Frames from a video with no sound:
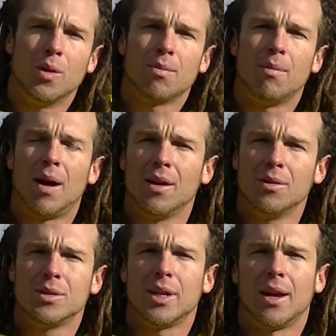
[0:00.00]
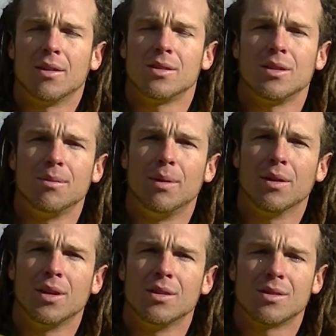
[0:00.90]
with my own talents and
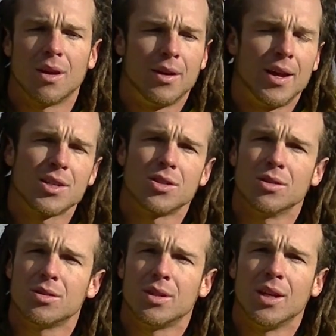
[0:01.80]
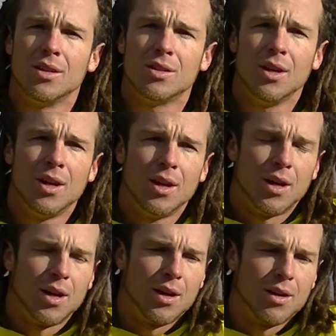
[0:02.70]
abilities on a national stage
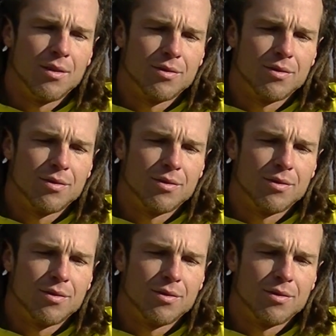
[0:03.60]
uh,